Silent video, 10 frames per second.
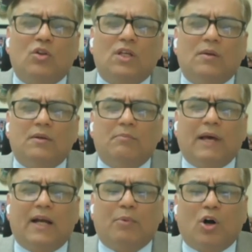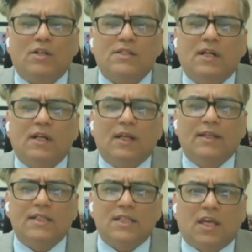the ballot box
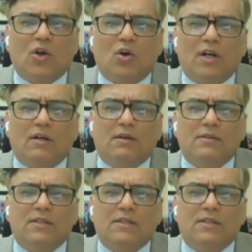they secured it.